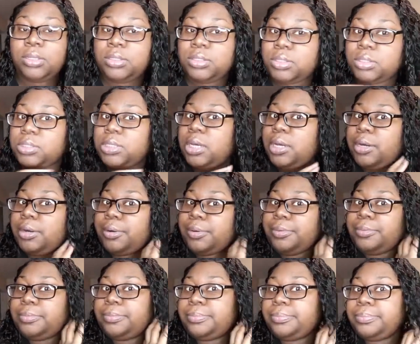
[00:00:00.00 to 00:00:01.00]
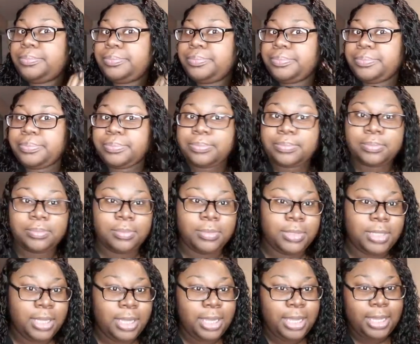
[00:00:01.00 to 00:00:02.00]
So
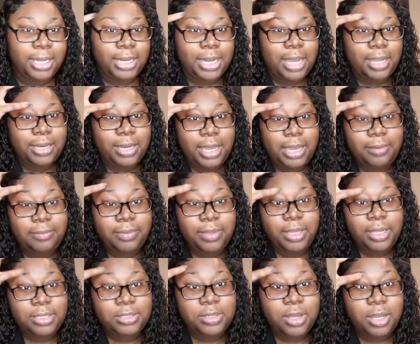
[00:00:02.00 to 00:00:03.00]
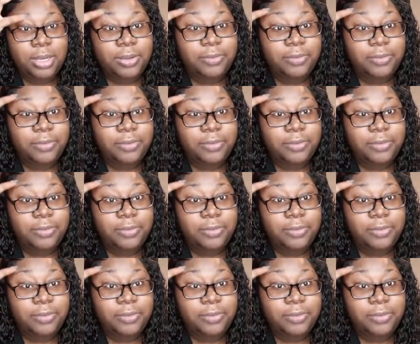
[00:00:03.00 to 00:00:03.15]
now that everything is all